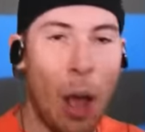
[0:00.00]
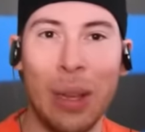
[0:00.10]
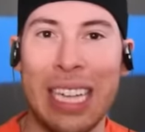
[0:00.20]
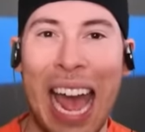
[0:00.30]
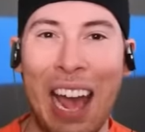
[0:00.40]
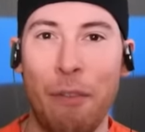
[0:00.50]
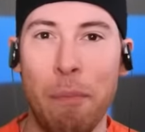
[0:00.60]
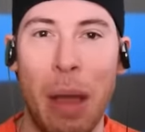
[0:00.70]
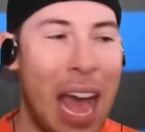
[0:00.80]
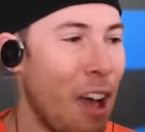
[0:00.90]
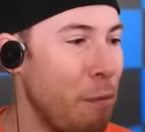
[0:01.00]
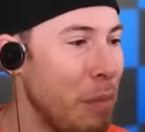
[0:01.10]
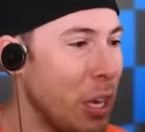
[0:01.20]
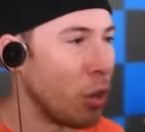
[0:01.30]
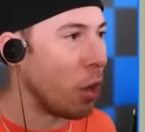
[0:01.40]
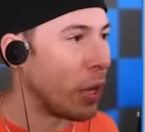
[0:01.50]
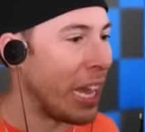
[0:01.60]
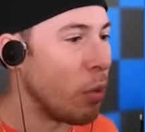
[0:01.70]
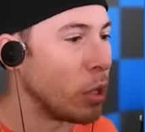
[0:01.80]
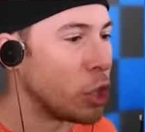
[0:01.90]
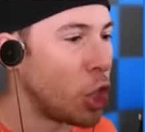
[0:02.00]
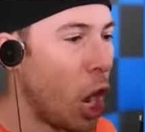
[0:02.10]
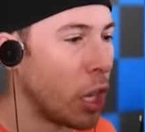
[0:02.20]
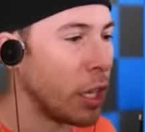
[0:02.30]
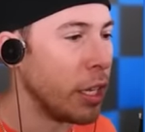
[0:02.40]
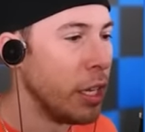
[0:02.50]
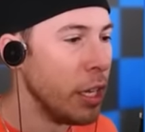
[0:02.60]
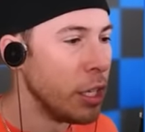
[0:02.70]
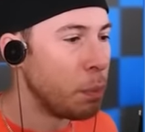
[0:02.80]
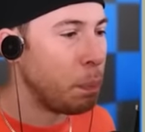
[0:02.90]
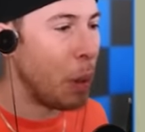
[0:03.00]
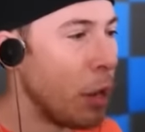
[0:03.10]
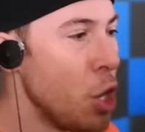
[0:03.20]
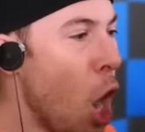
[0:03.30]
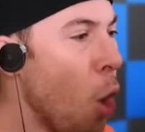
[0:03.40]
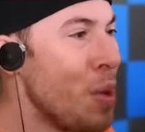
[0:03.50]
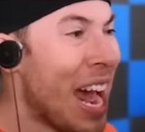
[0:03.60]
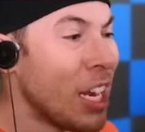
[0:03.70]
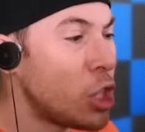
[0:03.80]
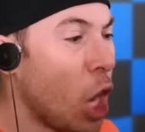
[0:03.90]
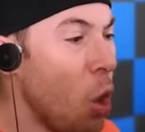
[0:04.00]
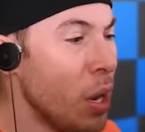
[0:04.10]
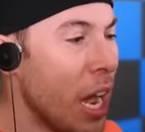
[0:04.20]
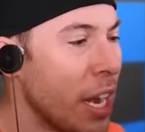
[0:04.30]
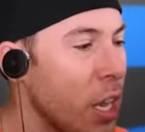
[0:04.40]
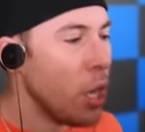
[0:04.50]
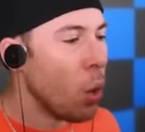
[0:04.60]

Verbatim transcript: now he's half half meter. Okay, he wants chocolate. No, not a donut!